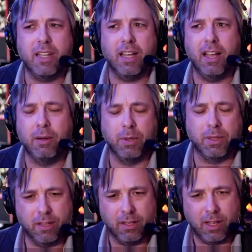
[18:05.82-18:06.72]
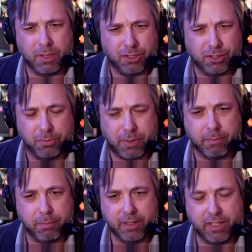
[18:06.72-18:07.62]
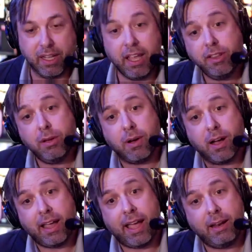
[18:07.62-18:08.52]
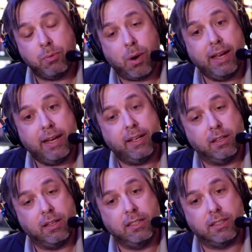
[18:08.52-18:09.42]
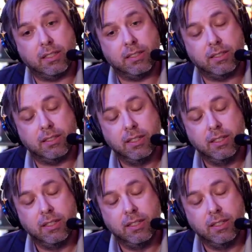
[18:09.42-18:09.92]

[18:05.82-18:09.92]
I, I want the I want the zoom capability. Yeah. Even if I add wide angle lenses